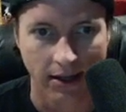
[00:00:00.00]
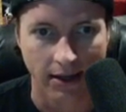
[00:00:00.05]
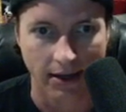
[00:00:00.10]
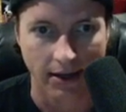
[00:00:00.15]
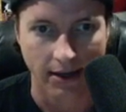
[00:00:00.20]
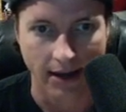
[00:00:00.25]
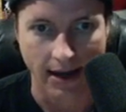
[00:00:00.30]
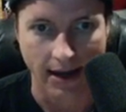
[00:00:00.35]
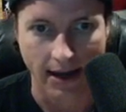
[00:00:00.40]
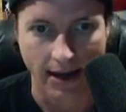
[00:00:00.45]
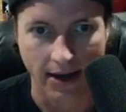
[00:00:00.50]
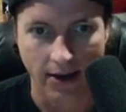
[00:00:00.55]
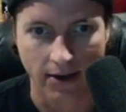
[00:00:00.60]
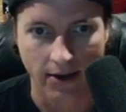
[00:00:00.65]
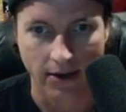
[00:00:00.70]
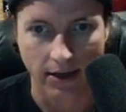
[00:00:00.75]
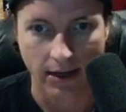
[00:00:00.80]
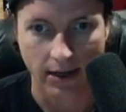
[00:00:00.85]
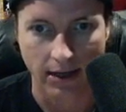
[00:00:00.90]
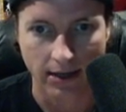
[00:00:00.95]
Now,
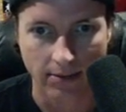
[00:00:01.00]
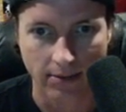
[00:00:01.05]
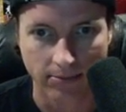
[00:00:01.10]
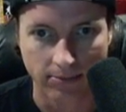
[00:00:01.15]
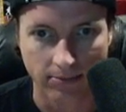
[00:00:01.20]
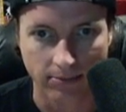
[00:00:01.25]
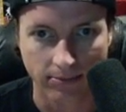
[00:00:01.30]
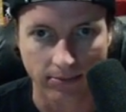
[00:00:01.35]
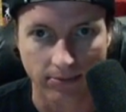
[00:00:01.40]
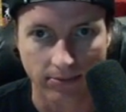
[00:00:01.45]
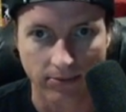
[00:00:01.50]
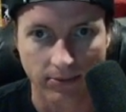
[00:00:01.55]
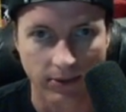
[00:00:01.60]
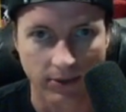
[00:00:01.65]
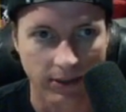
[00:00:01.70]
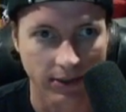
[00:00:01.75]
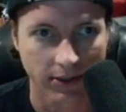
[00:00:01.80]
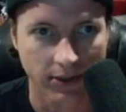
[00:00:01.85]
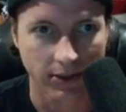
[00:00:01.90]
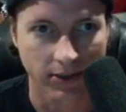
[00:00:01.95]
um,
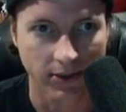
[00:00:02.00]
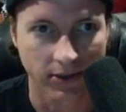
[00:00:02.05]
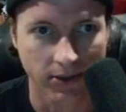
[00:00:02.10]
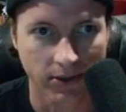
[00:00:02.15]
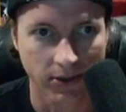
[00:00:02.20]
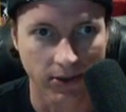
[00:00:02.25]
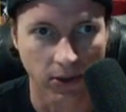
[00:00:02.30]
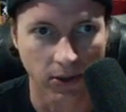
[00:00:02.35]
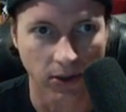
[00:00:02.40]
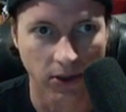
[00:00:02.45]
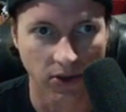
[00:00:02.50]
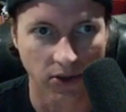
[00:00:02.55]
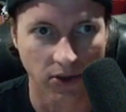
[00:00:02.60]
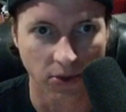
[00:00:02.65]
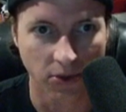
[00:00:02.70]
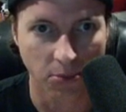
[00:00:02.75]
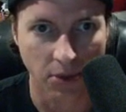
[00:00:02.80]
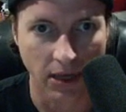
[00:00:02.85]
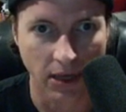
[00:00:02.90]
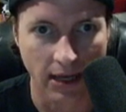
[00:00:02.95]
let's just solo
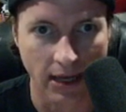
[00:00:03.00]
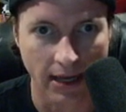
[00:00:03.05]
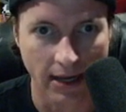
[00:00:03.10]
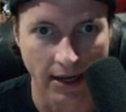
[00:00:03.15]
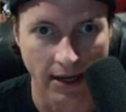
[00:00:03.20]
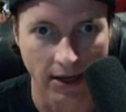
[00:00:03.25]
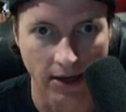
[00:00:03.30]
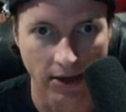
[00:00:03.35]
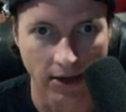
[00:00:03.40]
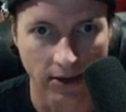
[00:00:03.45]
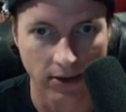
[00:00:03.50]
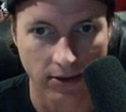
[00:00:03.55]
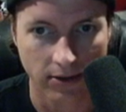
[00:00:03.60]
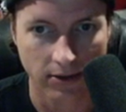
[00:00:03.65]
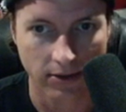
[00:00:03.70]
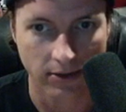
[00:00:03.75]
the piano